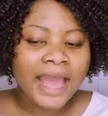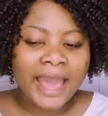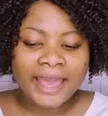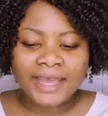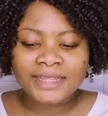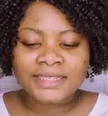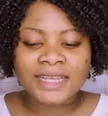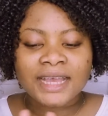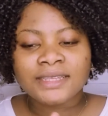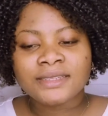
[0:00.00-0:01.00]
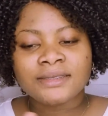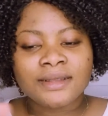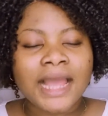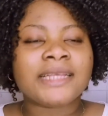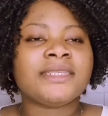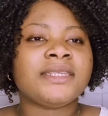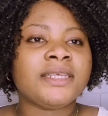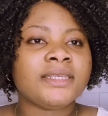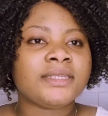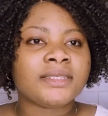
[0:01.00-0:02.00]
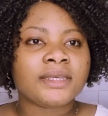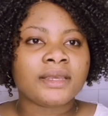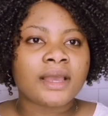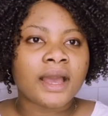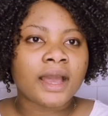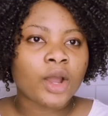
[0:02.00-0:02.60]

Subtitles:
I heard it has like 60